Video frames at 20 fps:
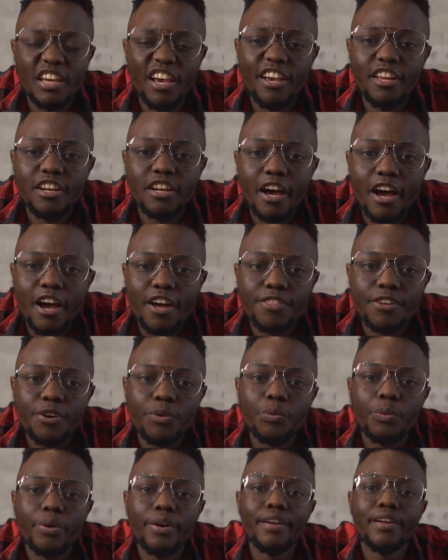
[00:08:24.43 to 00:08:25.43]
In other
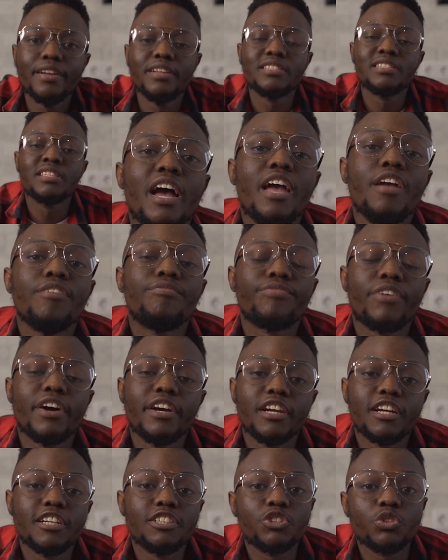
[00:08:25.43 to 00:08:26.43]
words, a
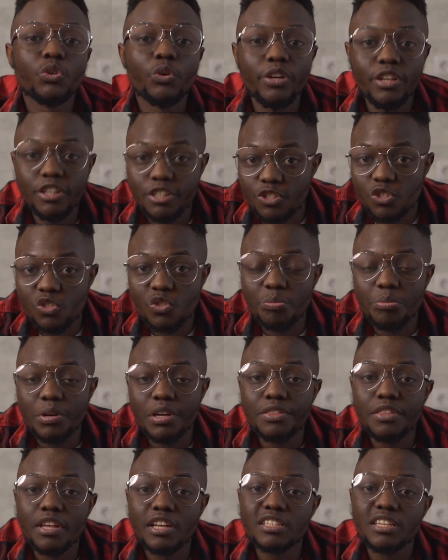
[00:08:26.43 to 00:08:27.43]
financial
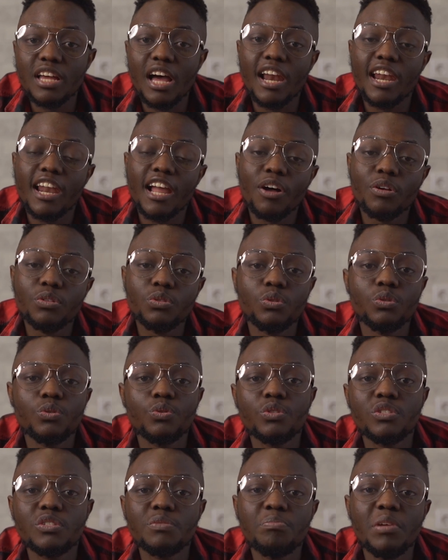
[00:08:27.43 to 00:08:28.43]
instrument that allows you to
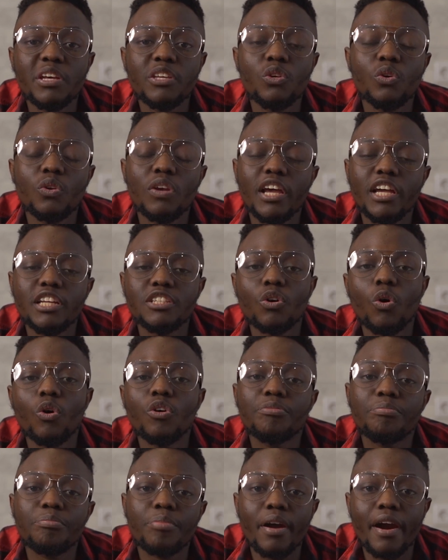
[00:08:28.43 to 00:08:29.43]
speculate
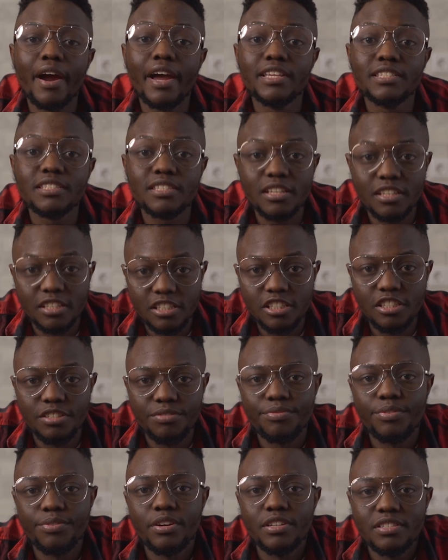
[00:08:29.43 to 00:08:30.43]
on price
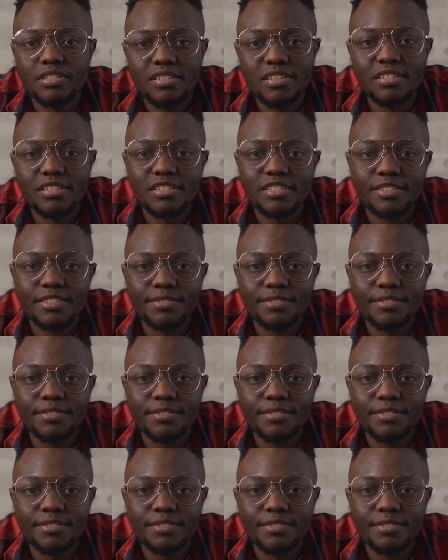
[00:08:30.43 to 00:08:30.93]
differences.